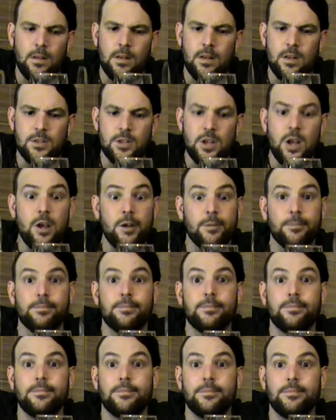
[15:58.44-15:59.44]
So
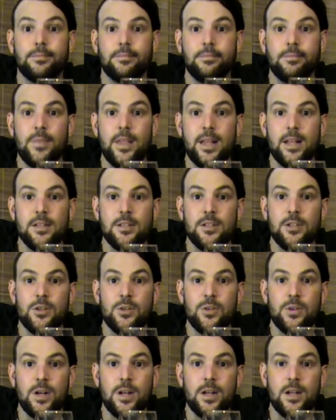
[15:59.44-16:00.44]
there's
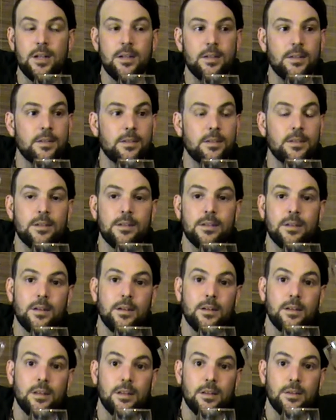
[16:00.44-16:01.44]
your
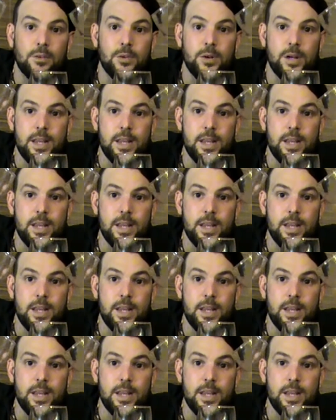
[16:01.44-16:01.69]
3